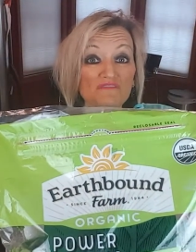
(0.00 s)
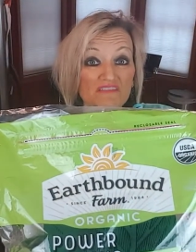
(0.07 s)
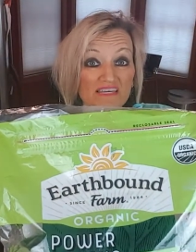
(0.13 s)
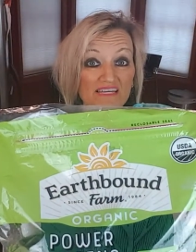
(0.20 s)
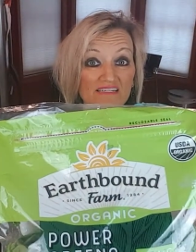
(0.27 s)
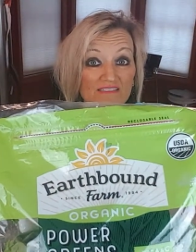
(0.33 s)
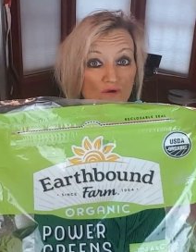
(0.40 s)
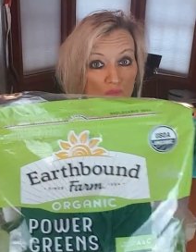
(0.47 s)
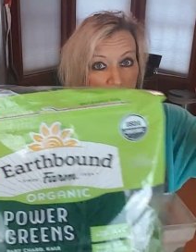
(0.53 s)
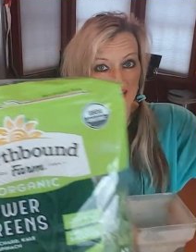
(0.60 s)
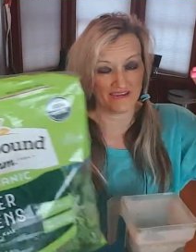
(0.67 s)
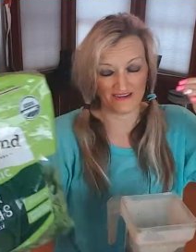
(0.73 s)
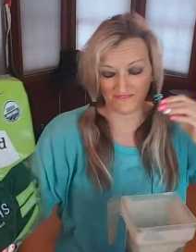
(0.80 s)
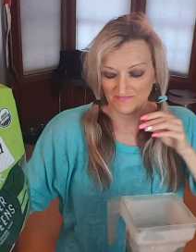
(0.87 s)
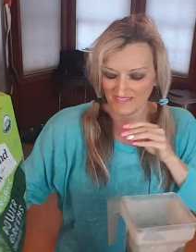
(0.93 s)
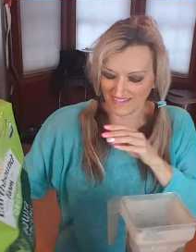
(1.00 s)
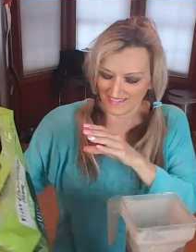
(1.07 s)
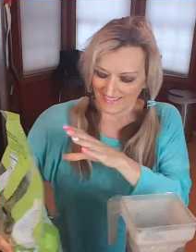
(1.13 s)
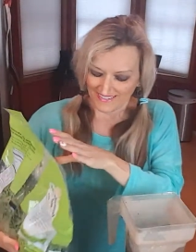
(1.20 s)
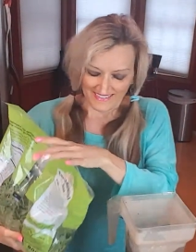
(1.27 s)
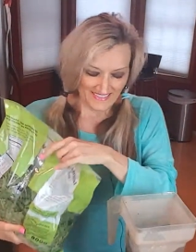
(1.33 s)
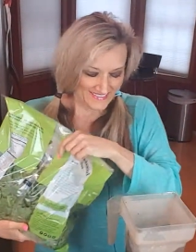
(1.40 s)
of these a week.
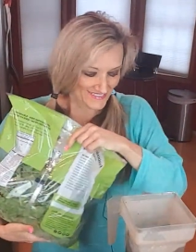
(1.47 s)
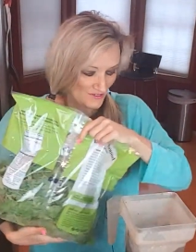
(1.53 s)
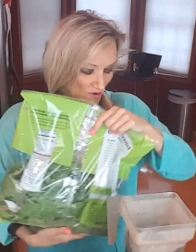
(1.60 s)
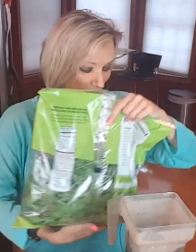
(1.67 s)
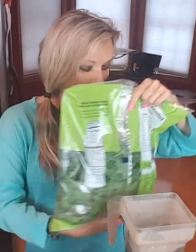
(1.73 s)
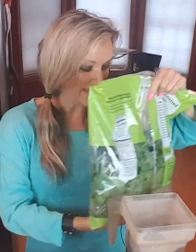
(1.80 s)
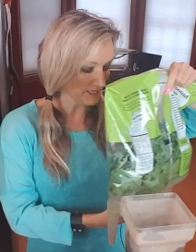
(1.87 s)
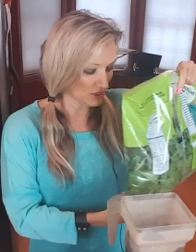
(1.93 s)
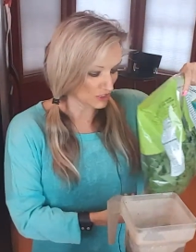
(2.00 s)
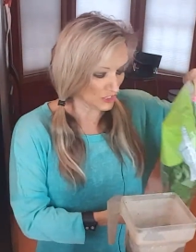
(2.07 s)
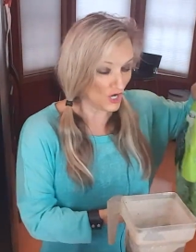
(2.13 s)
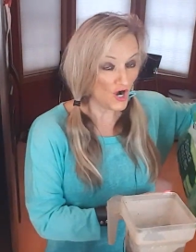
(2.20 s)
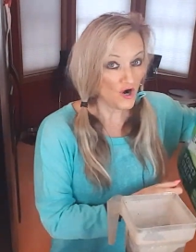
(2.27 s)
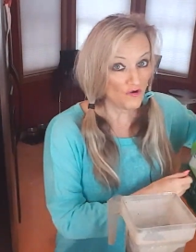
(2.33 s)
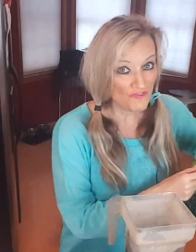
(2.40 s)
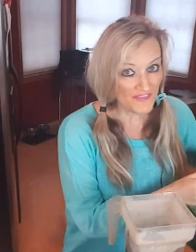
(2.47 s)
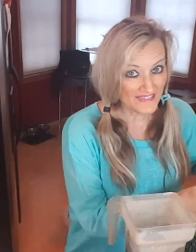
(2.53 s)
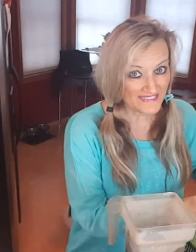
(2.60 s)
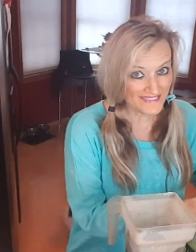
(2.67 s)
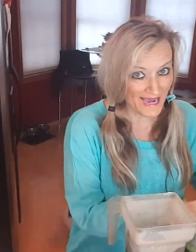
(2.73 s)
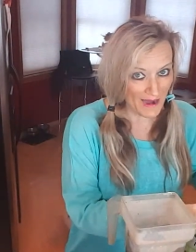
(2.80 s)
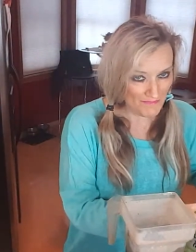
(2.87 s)
So I load
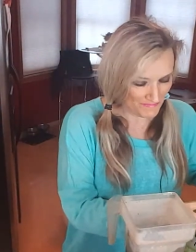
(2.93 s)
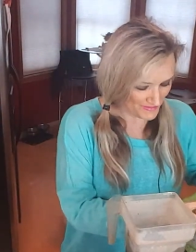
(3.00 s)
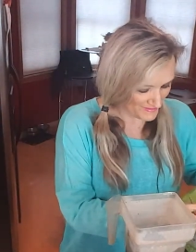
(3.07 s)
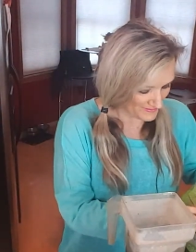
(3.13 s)
this up